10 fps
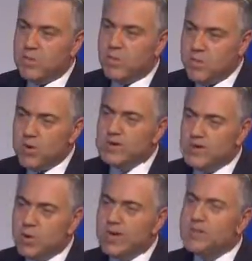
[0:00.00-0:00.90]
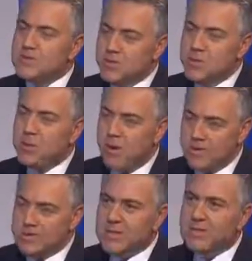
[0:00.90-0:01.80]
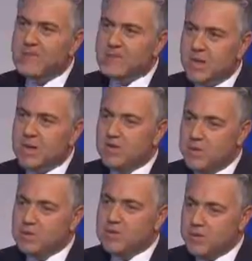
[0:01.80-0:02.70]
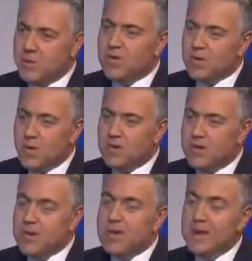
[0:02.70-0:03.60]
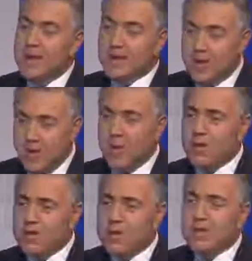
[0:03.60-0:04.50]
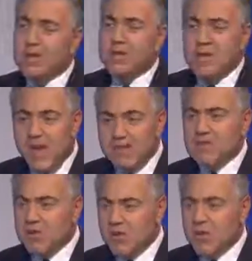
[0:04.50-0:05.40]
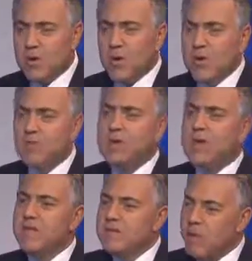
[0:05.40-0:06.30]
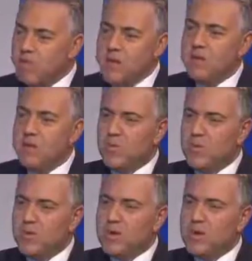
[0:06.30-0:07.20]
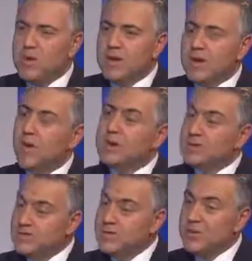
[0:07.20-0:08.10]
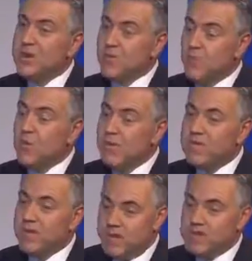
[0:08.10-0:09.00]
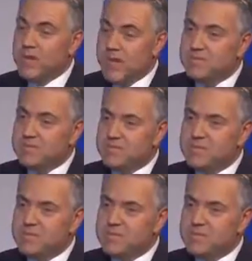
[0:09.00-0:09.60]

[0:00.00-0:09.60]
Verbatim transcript: What we're doing is good policy that is going to build a stronger economy. You know what? If you have a stronger economy, you have more people in work, you actually do get more revenue as a government.